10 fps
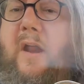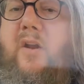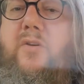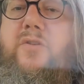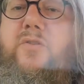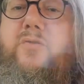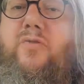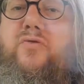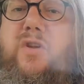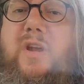and all you do
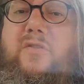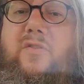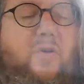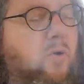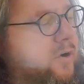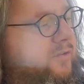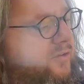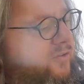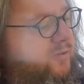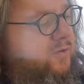is you change the
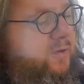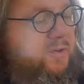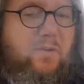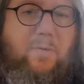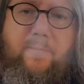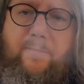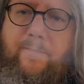chords as you do it. So